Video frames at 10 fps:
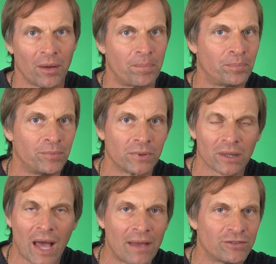a
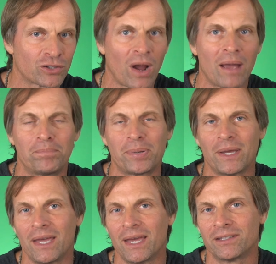Livescribe
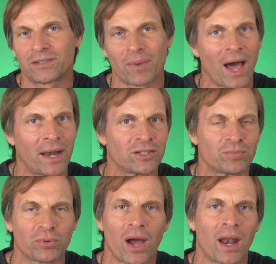pin, some Onyx
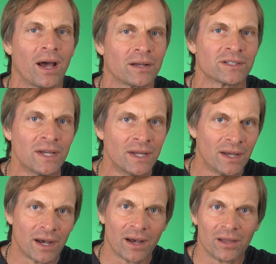products,
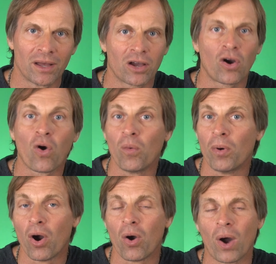uh, a
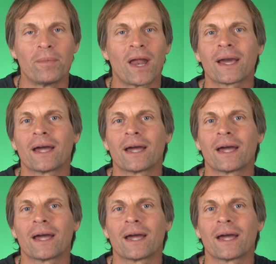Kobo. I mean, I